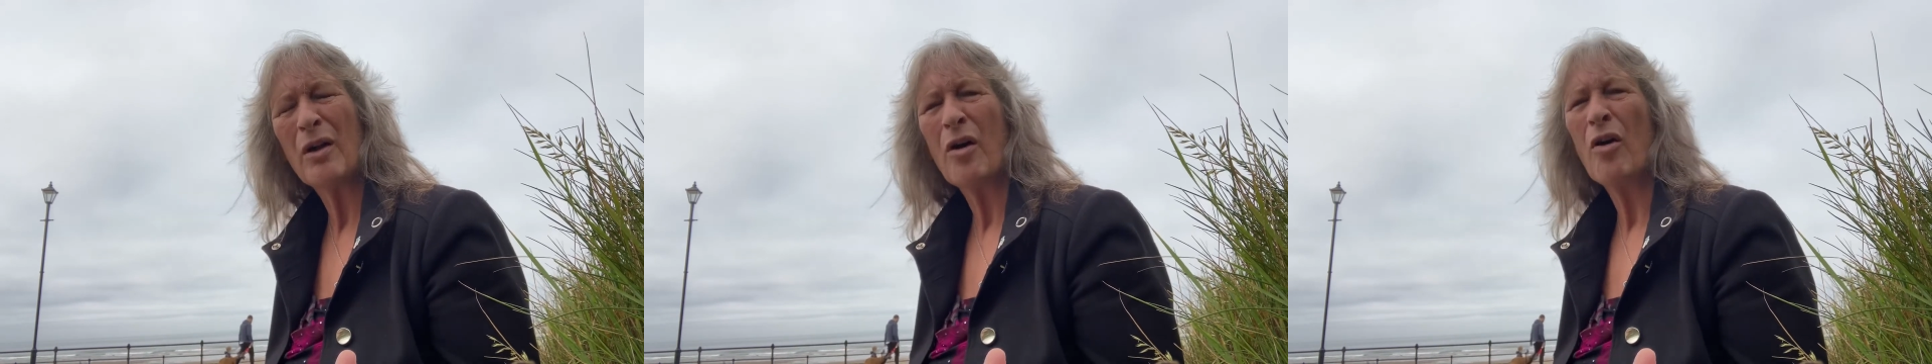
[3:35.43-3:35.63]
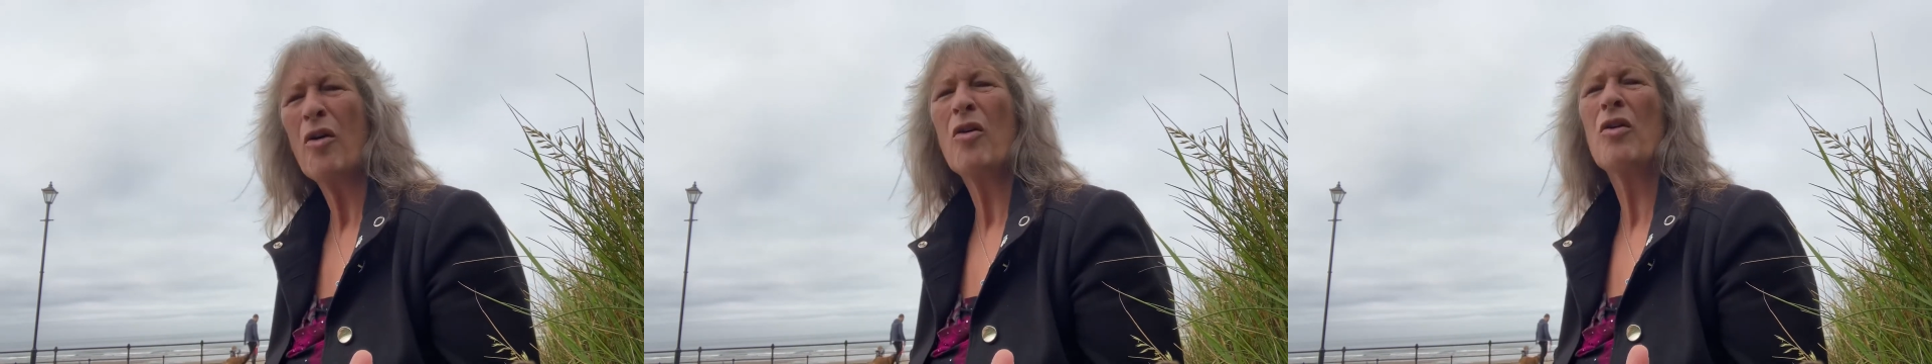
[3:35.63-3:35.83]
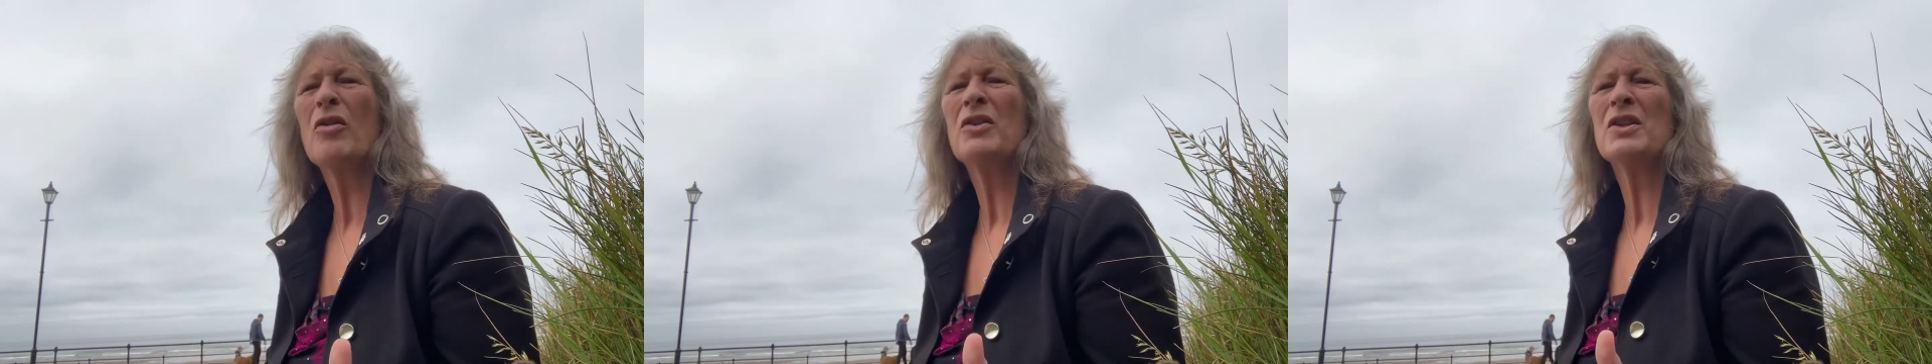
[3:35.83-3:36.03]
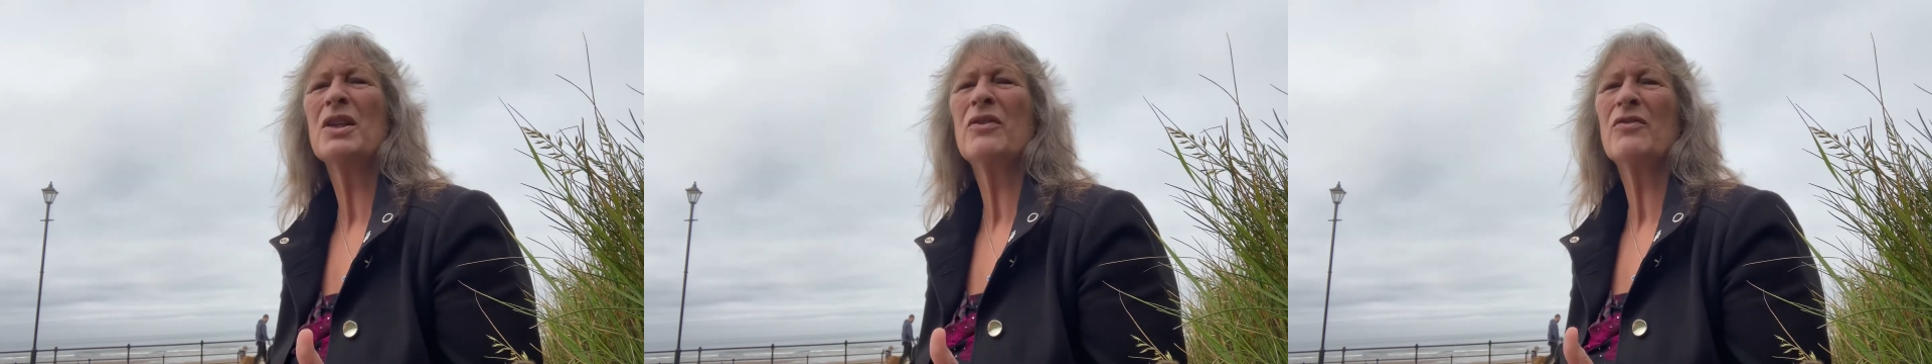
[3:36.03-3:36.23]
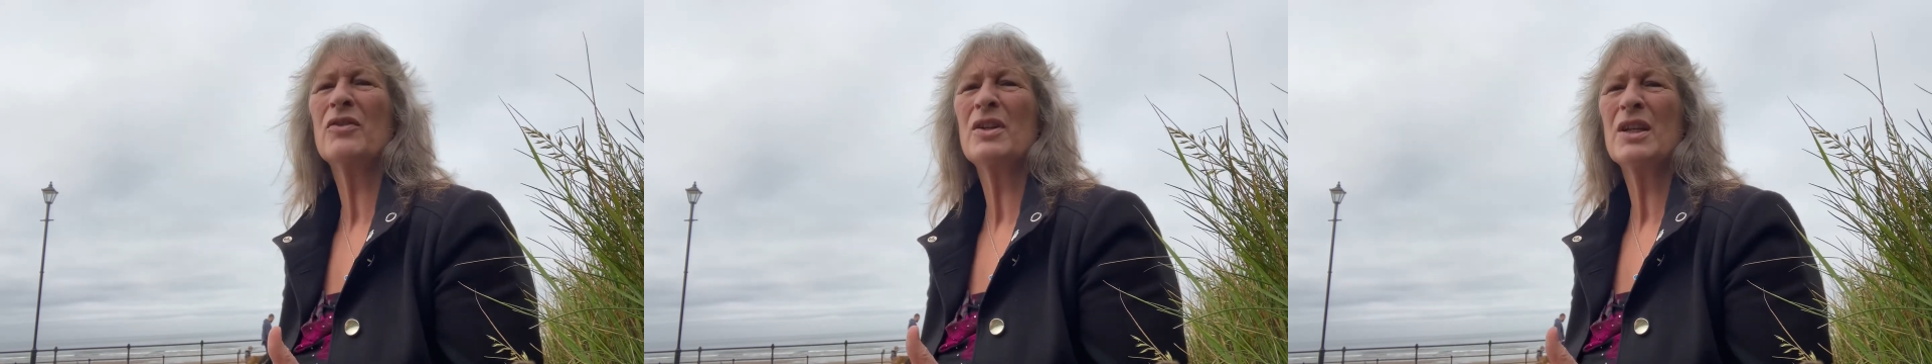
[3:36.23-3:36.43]
all the
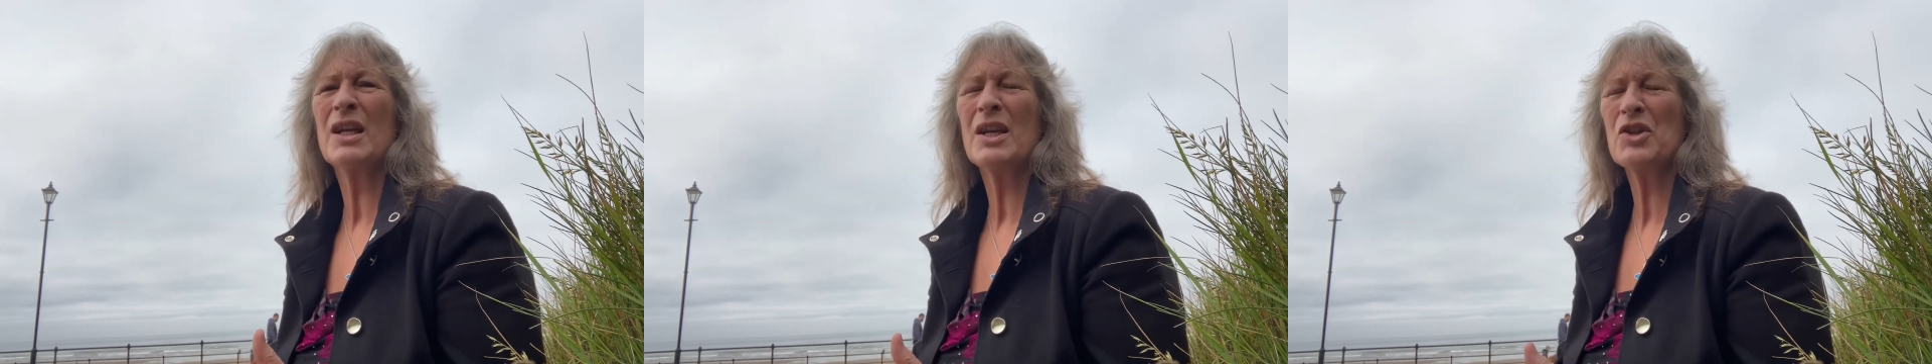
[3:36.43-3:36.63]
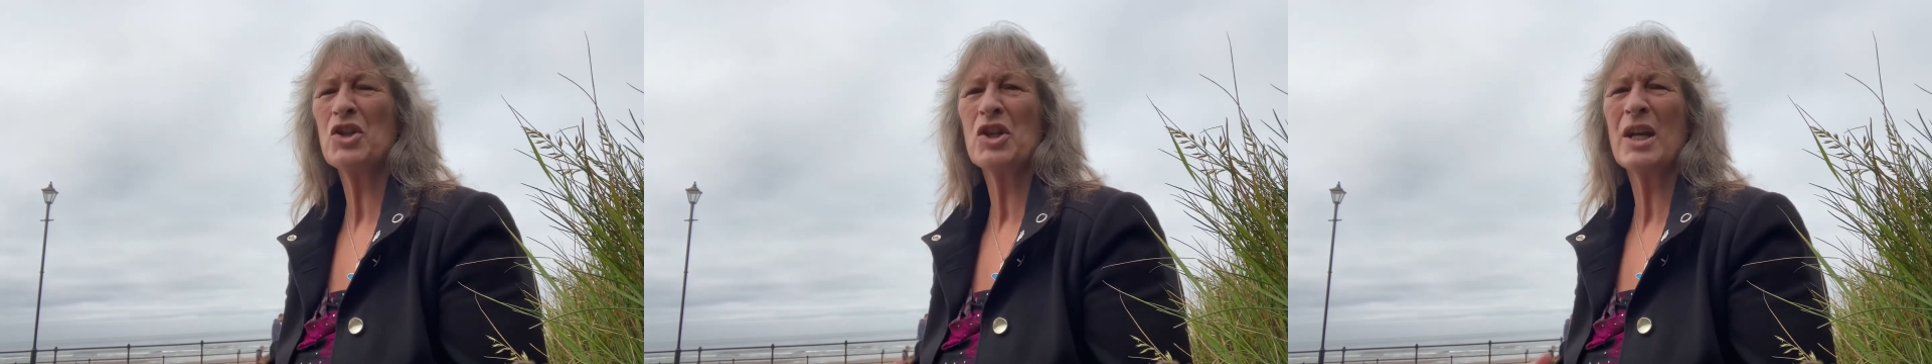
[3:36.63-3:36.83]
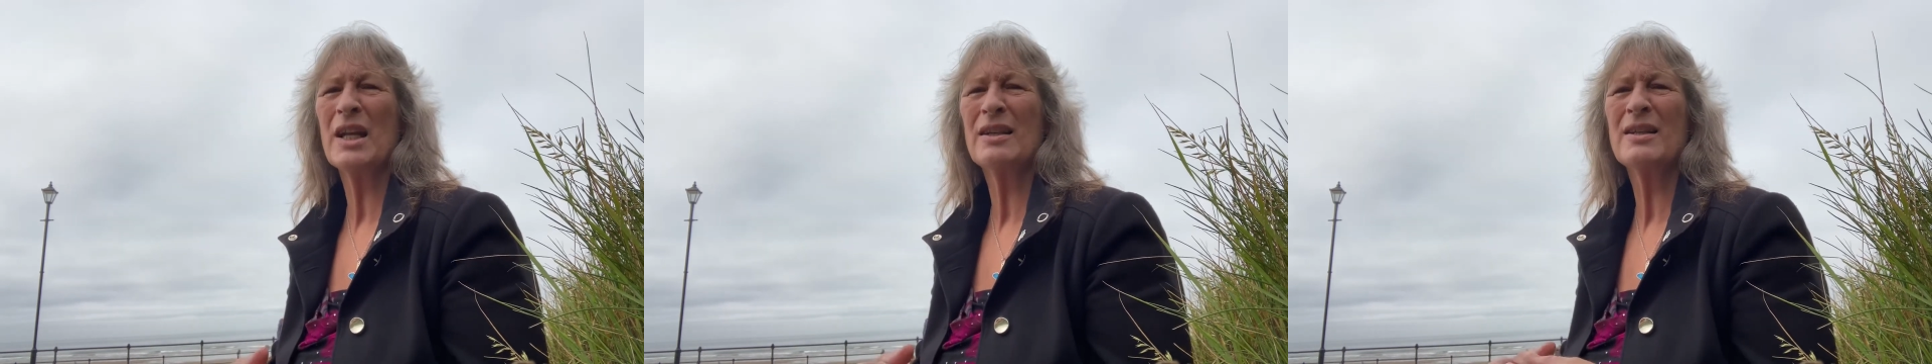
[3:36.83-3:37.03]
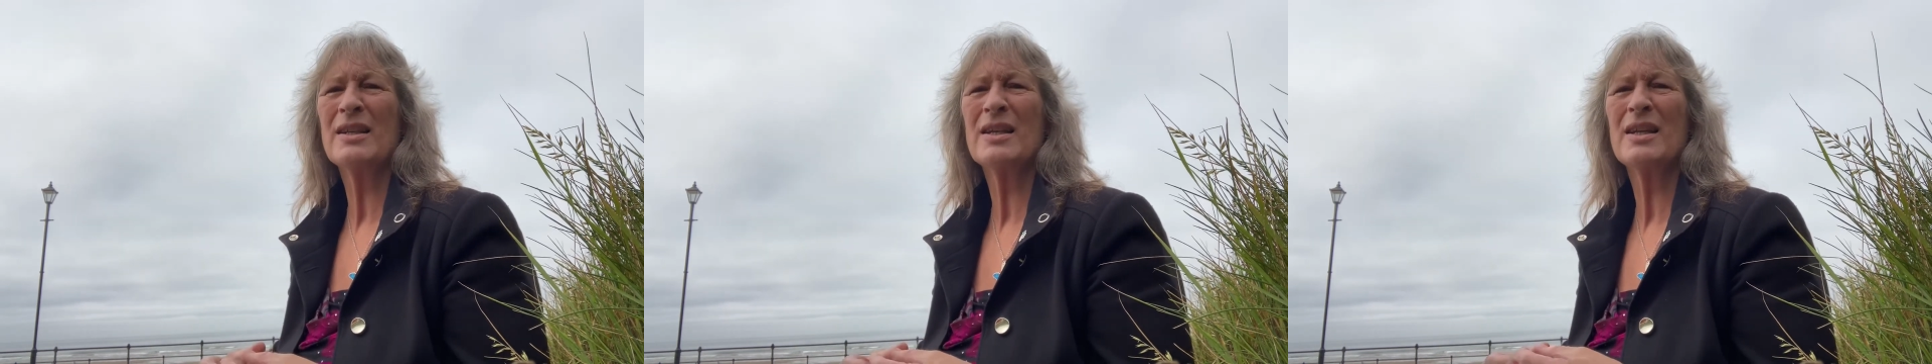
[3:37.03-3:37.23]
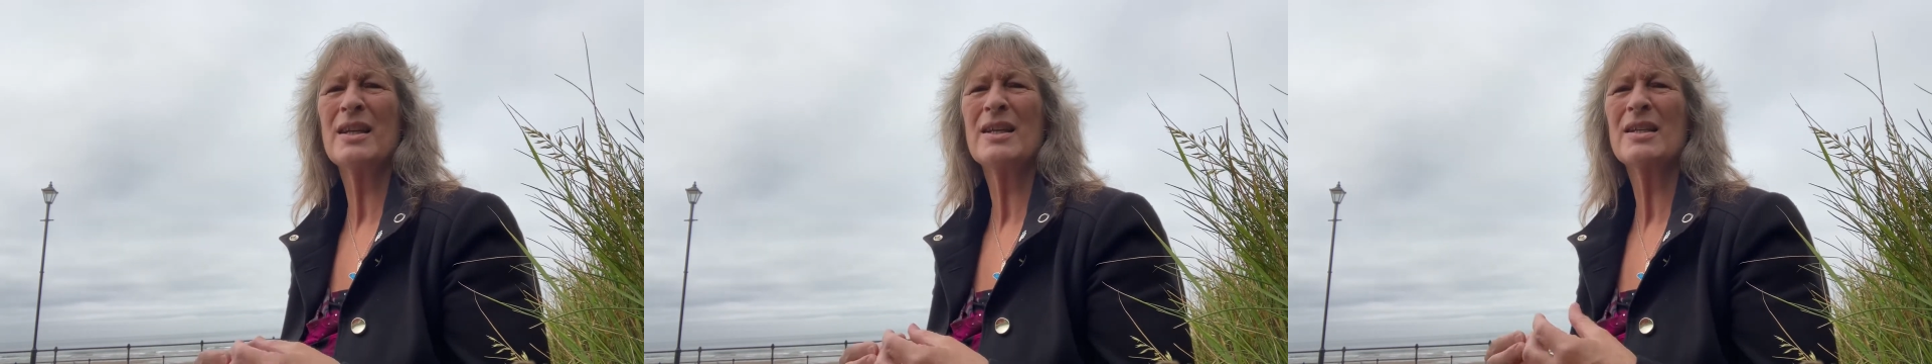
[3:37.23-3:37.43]
different
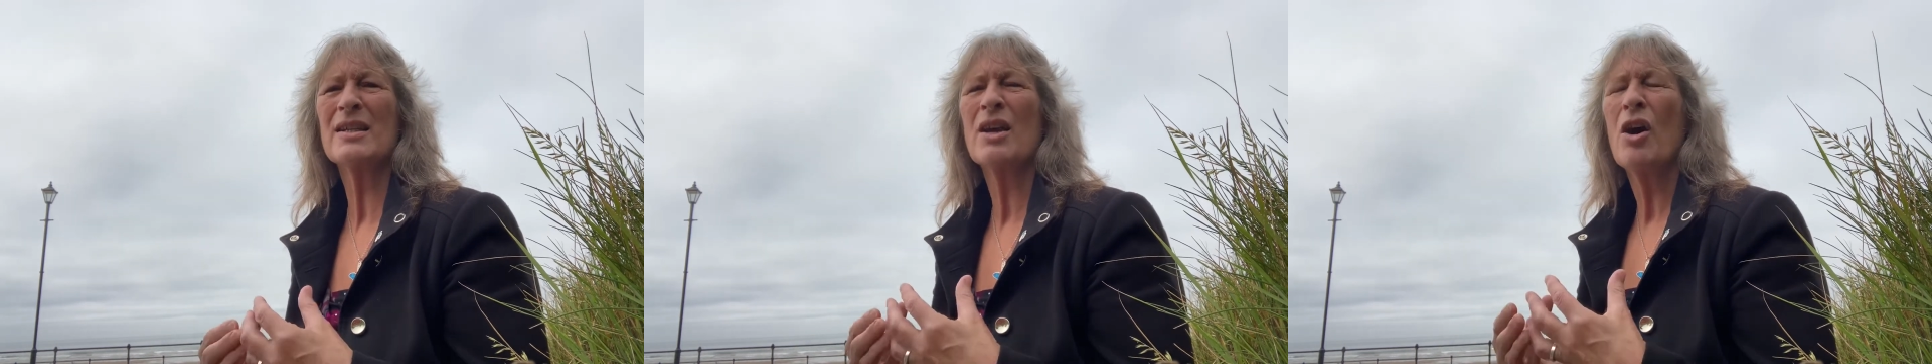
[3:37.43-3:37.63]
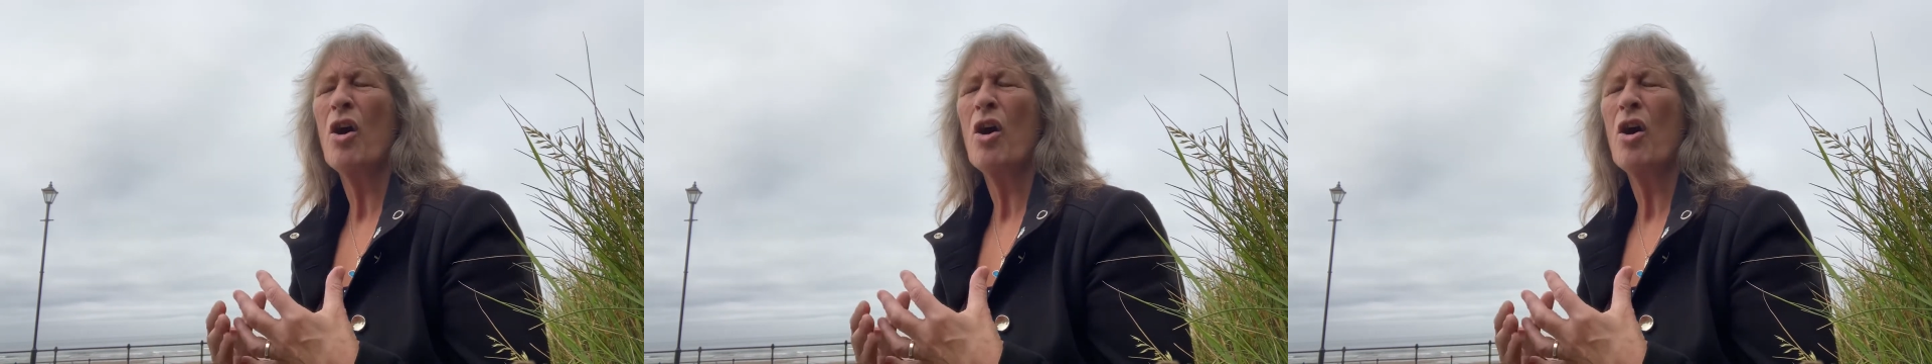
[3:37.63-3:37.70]
nationalities,